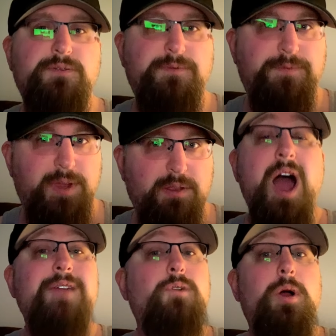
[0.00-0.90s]

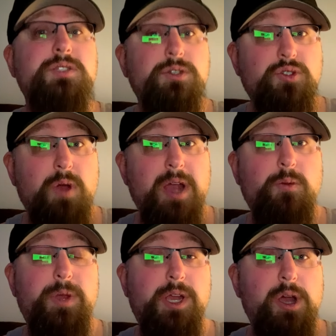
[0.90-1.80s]
feeling. I've also
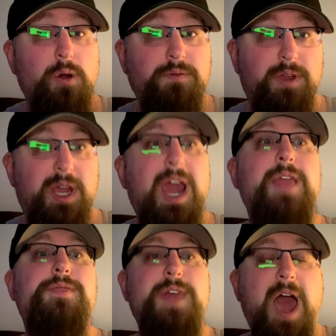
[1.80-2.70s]
tried Wegovy,
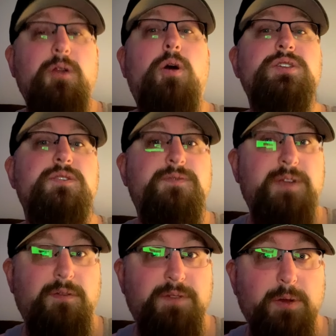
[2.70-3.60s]
and that also
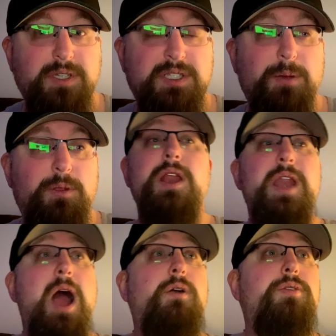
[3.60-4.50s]
felt very similar.
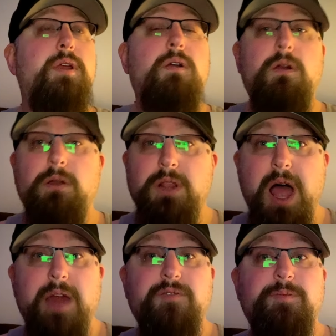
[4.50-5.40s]
Now, there are a
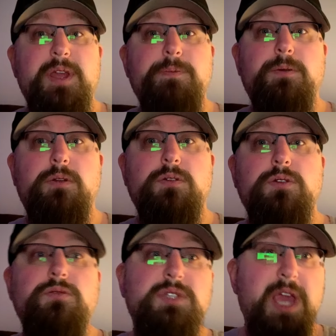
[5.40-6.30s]
lot of people
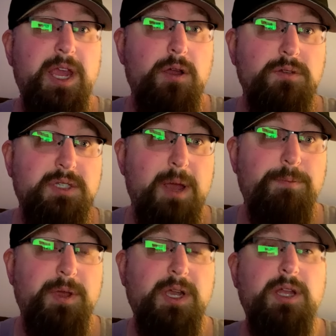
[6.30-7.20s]
who take
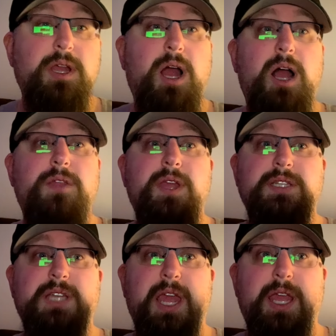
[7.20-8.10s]
Ozempic,
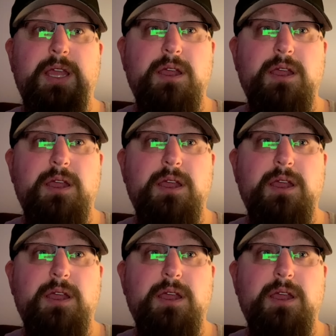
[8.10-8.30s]
they take